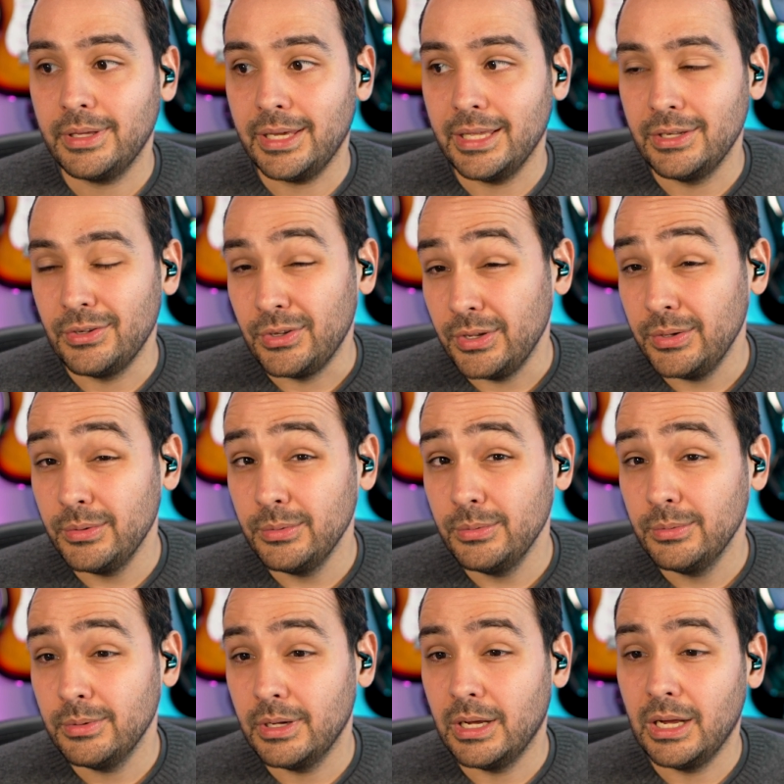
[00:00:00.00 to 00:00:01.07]
can
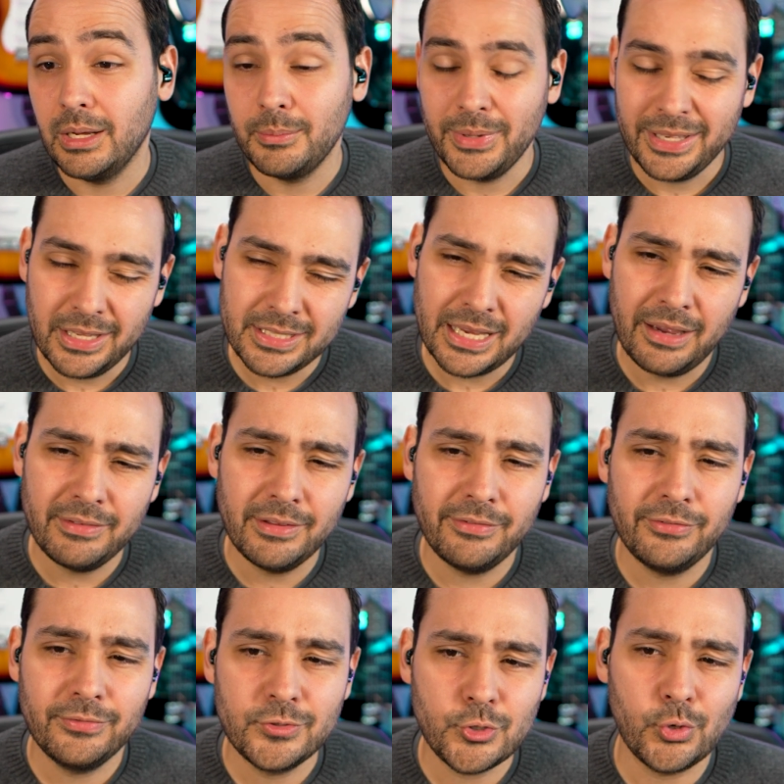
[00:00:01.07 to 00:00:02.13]
do. Um, it does have the
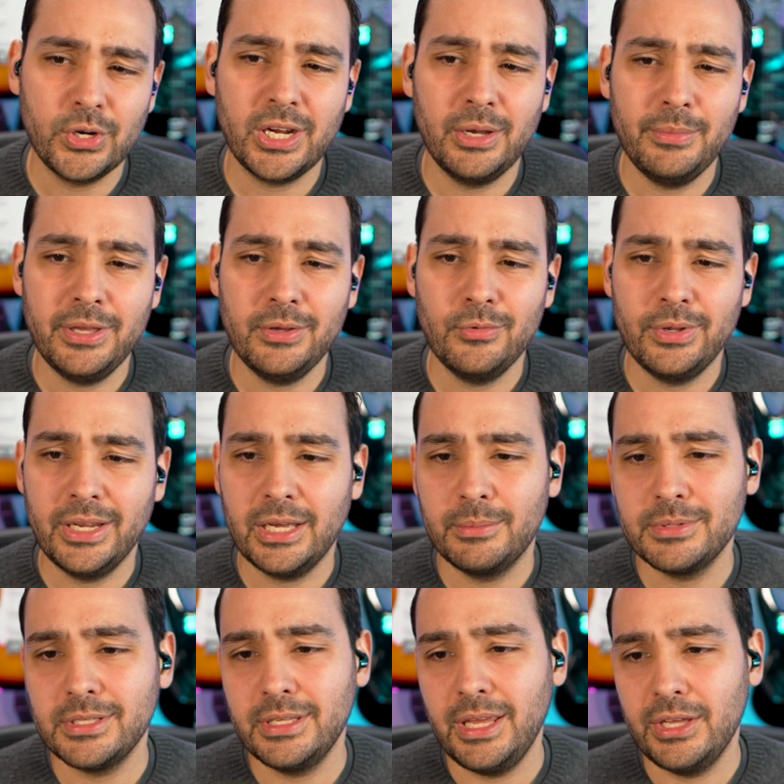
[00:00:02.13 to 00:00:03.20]
shortcoming when it
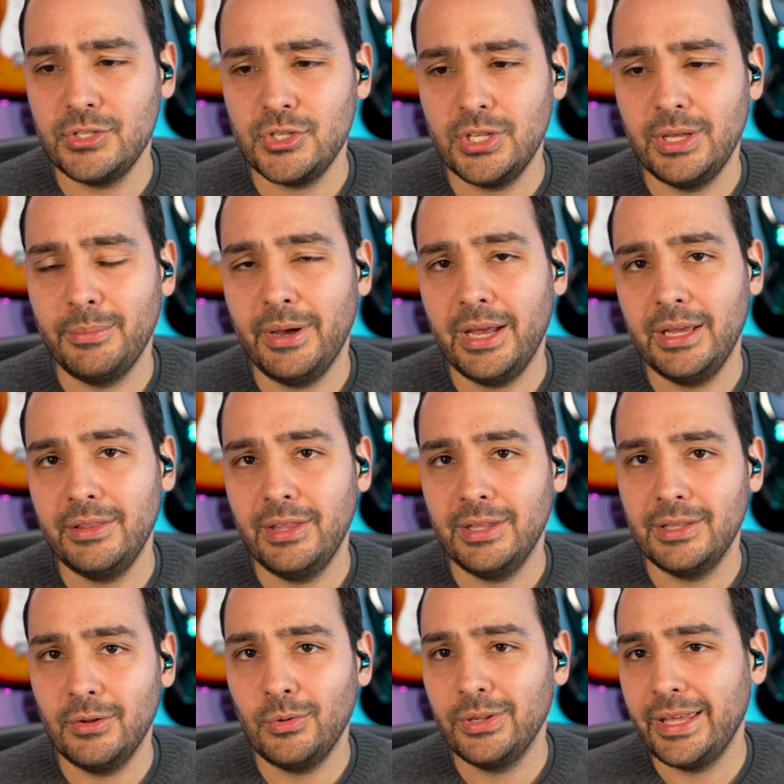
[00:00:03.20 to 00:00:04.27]
comes to the H D M I.
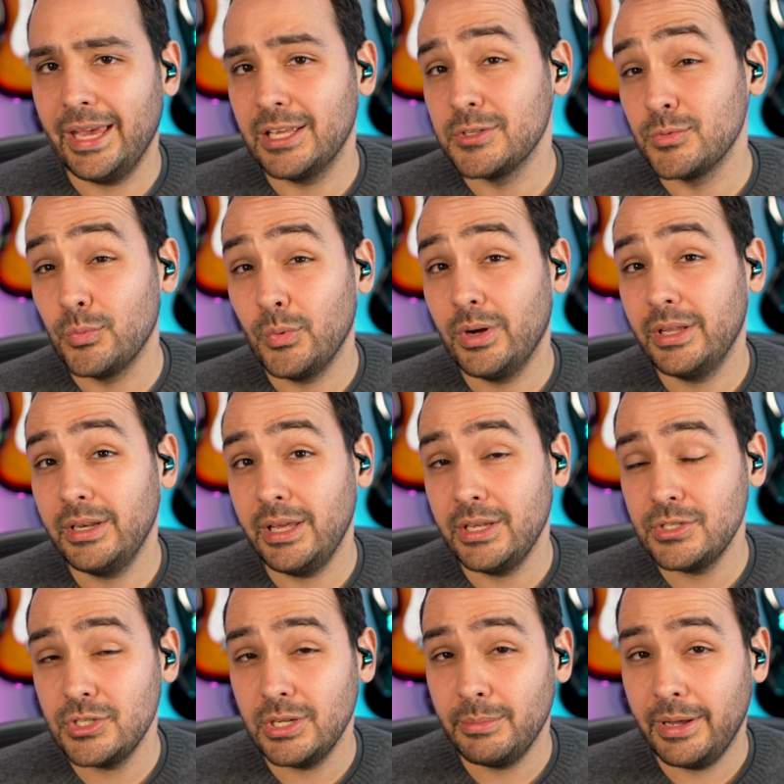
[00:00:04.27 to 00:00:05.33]
It only has one
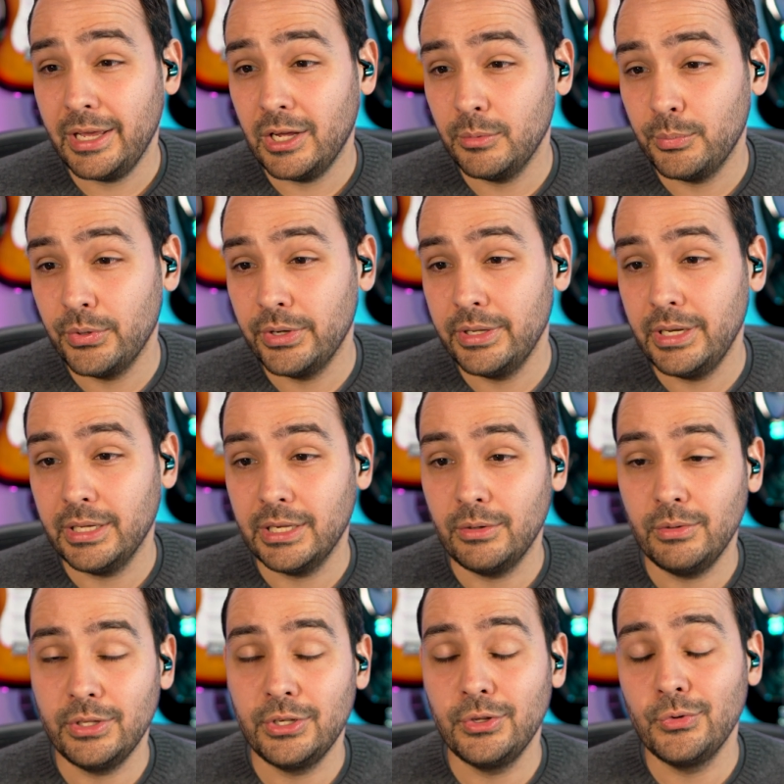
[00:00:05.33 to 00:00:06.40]
H D M I output. It can
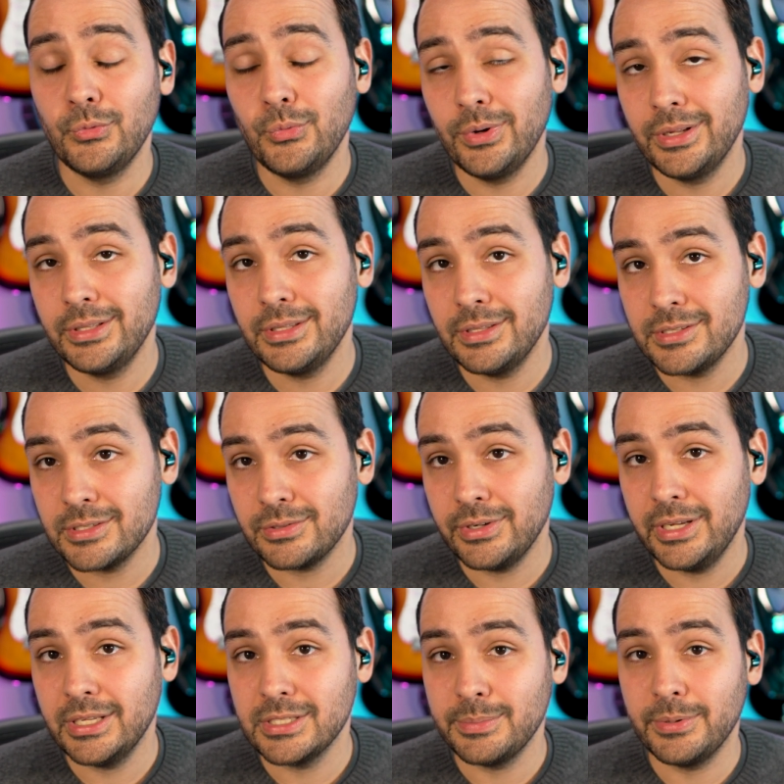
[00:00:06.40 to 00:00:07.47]
only do one
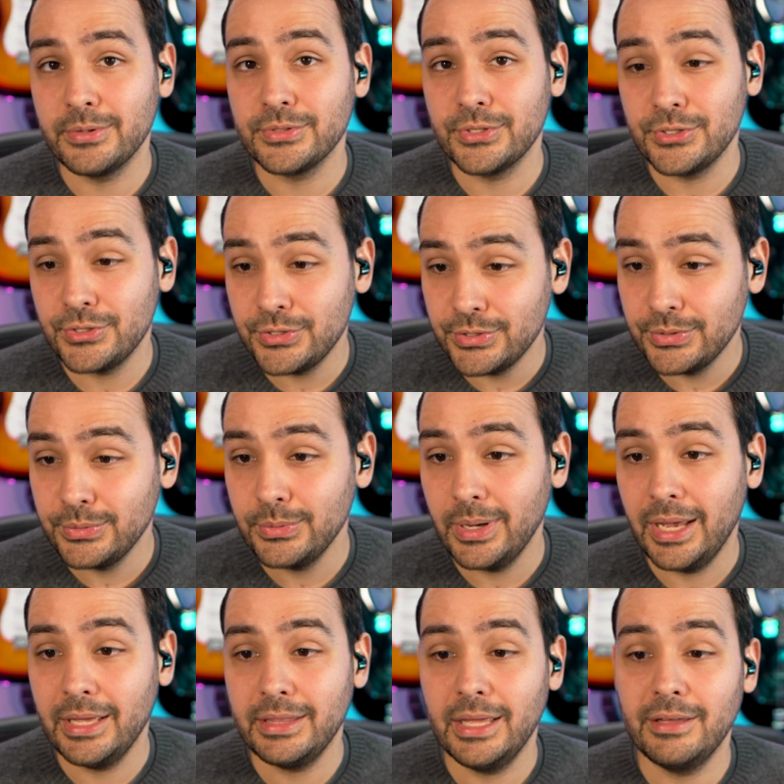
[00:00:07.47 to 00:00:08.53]
screen as opposed to
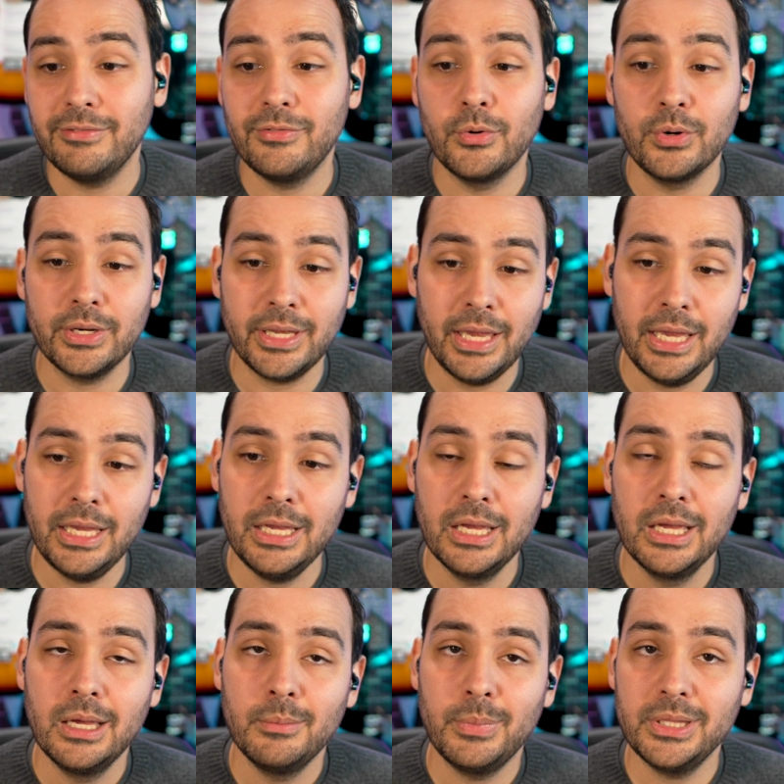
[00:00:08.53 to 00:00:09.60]
two at that four K.
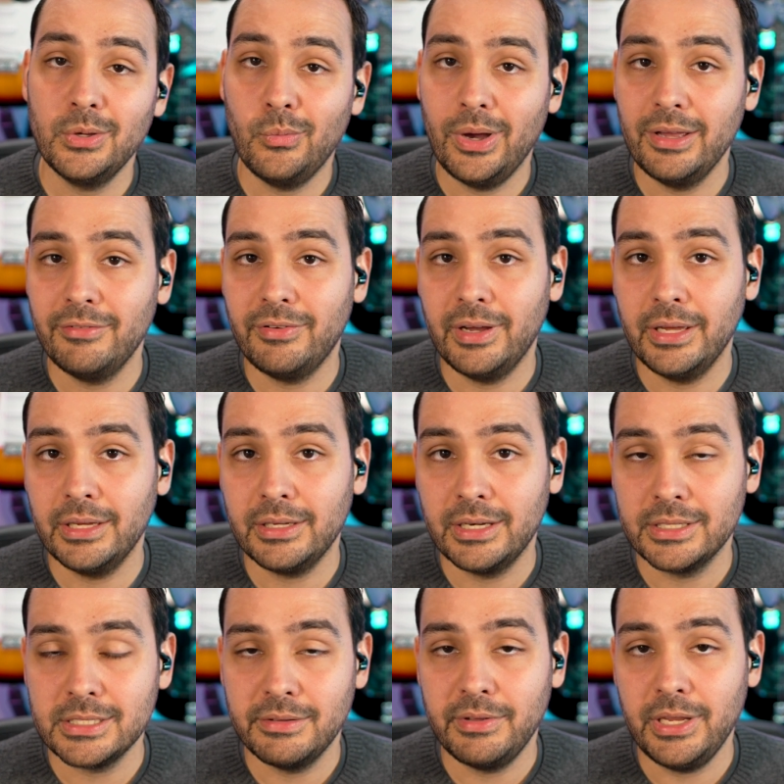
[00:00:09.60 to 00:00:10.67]
But the Wi-Fi
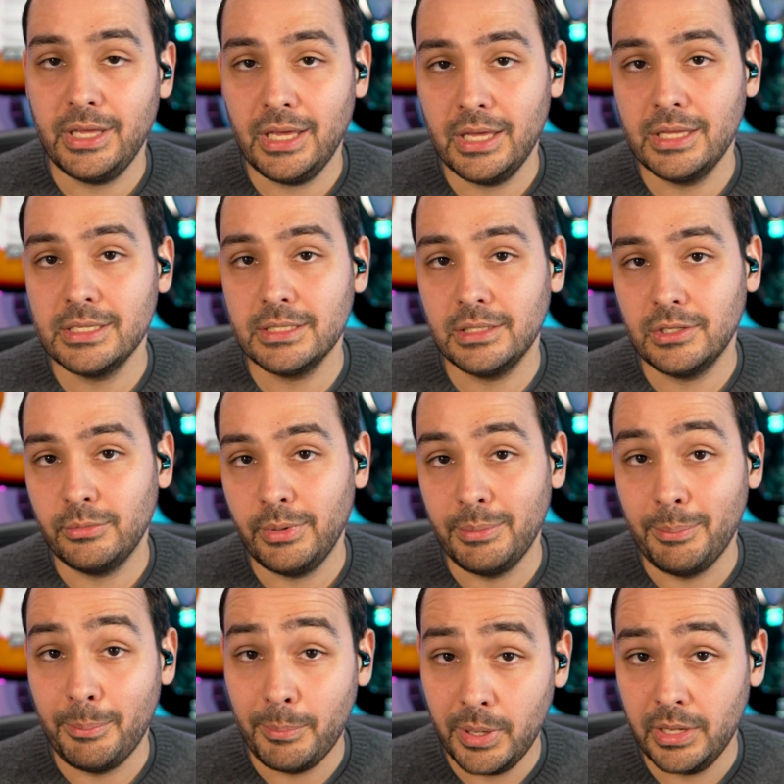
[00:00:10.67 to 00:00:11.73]
connectivity is a little
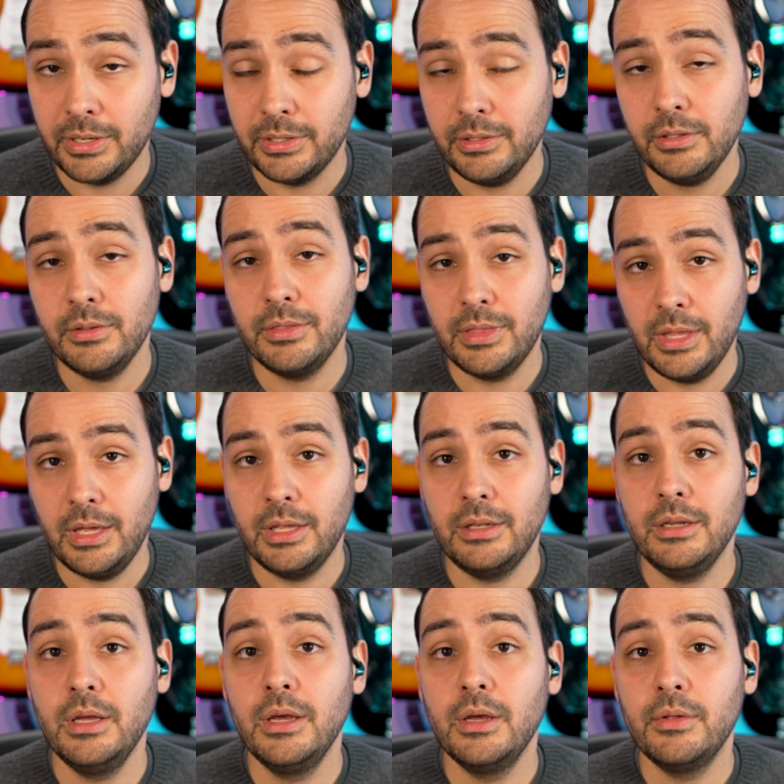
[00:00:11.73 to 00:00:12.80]
bit better
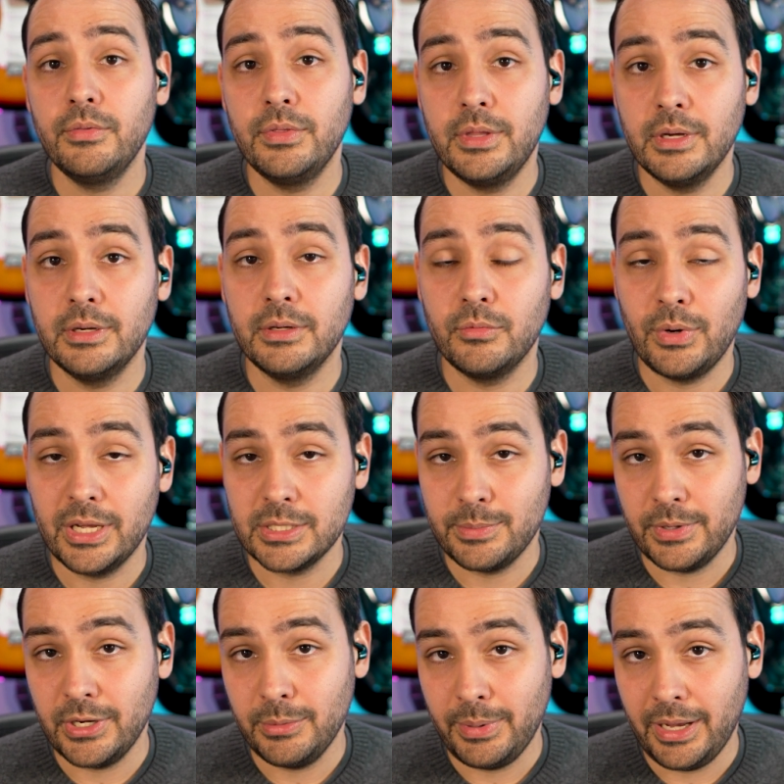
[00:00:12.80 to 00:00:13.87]
than the
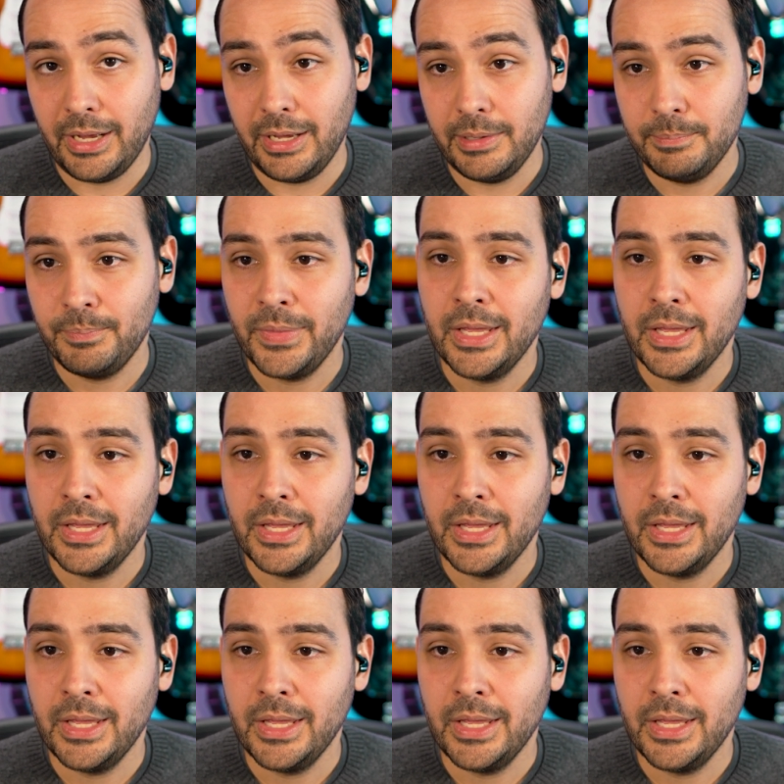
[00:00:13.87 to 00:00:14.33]
Raspberry Pi.